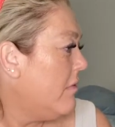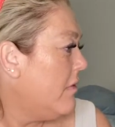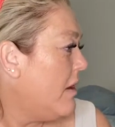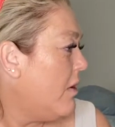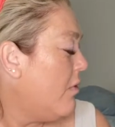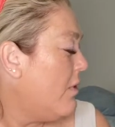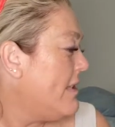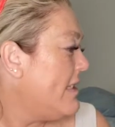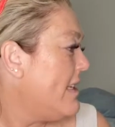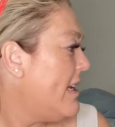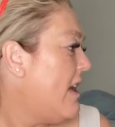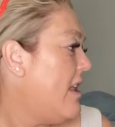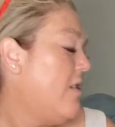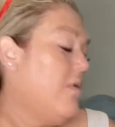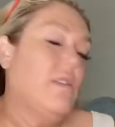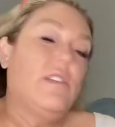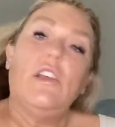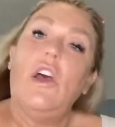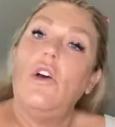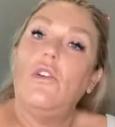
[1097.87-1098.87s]
what's the other
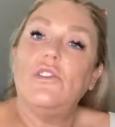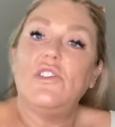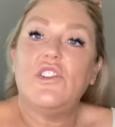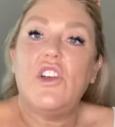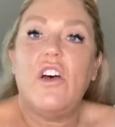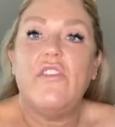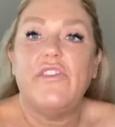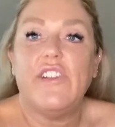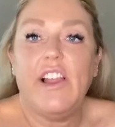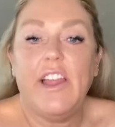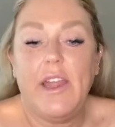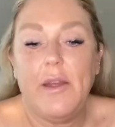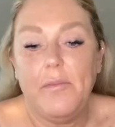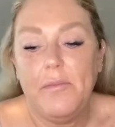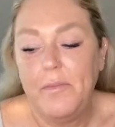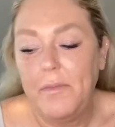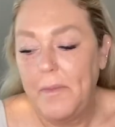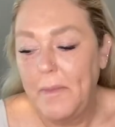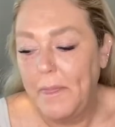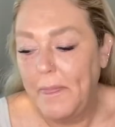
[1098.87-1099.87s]
one? Oh, Soft
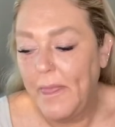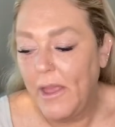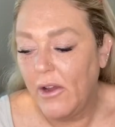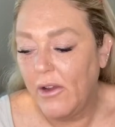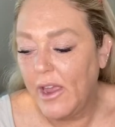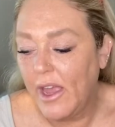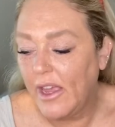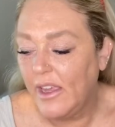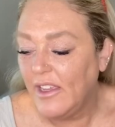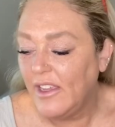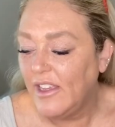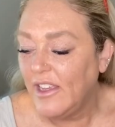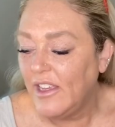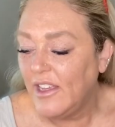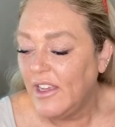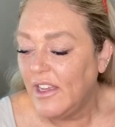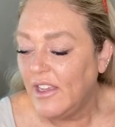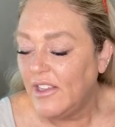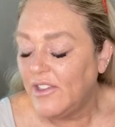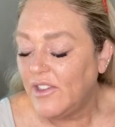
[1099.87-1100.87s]
Glam. Okay,
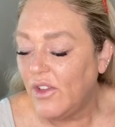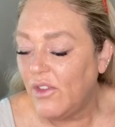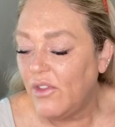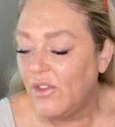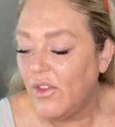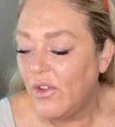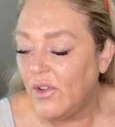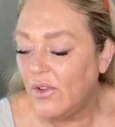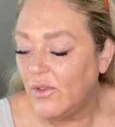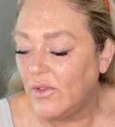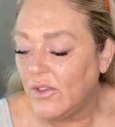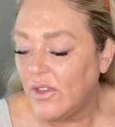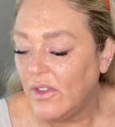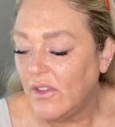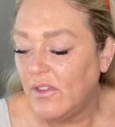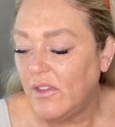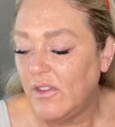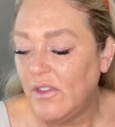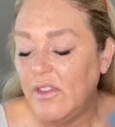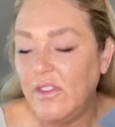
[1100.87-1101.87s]
so
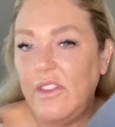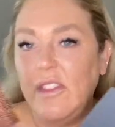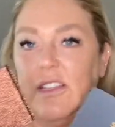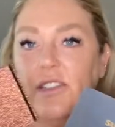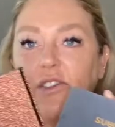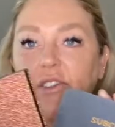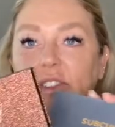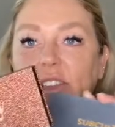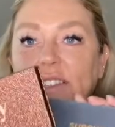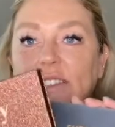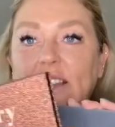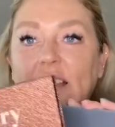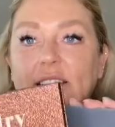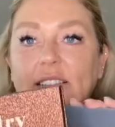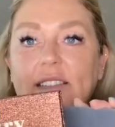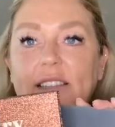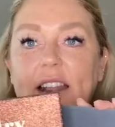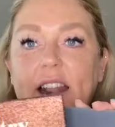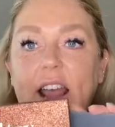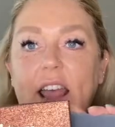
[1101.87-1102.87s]
these are the
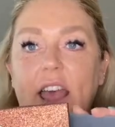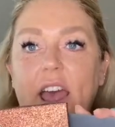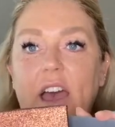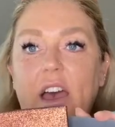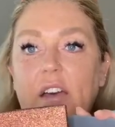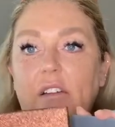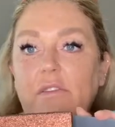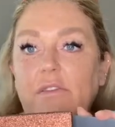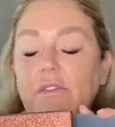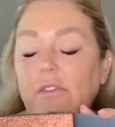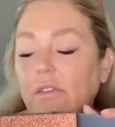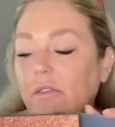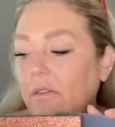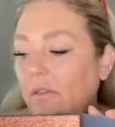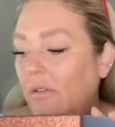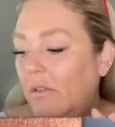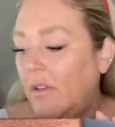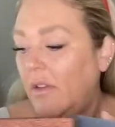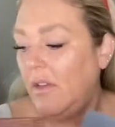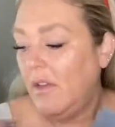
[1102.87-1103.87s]
size that I have,
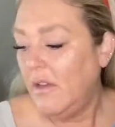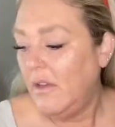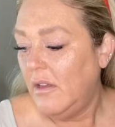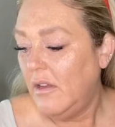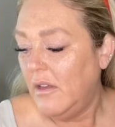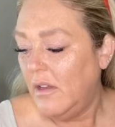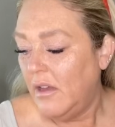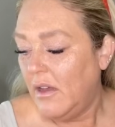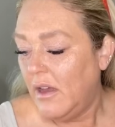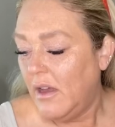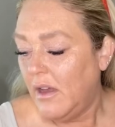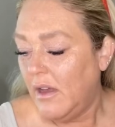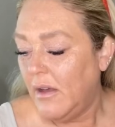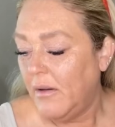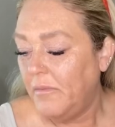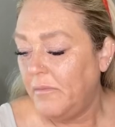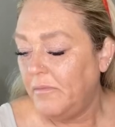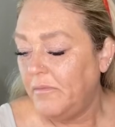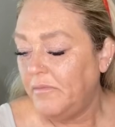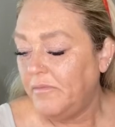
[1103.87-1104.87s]

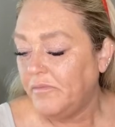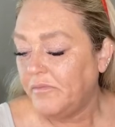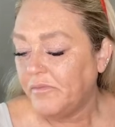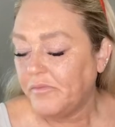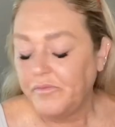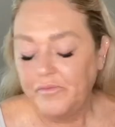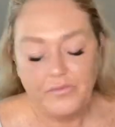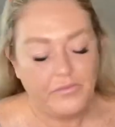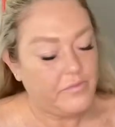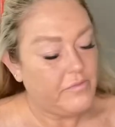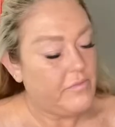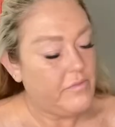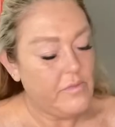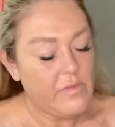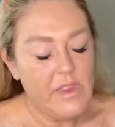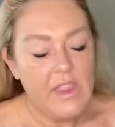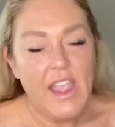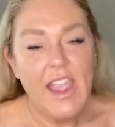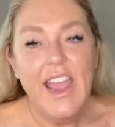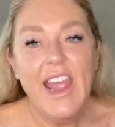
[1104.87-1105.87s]

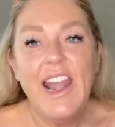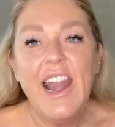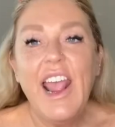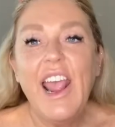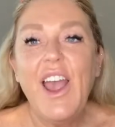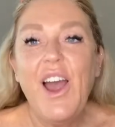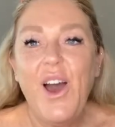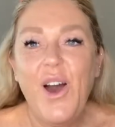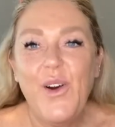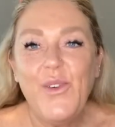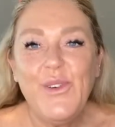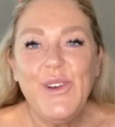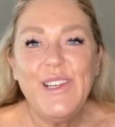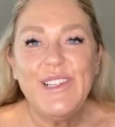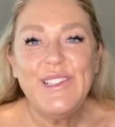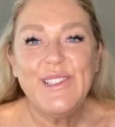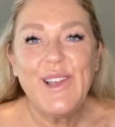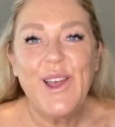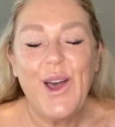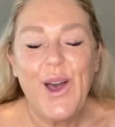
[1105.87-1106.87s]
and I always